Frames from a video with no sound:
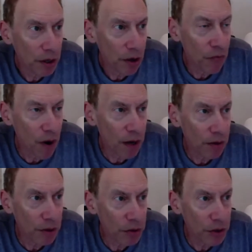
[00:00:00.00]
of
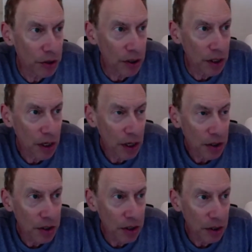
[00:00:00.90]
wirelessly
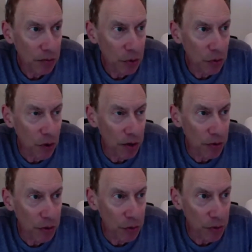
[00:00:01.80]
dealing with one of
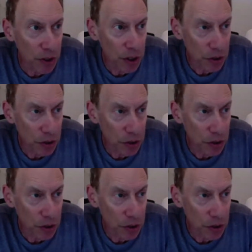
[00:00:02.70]
the three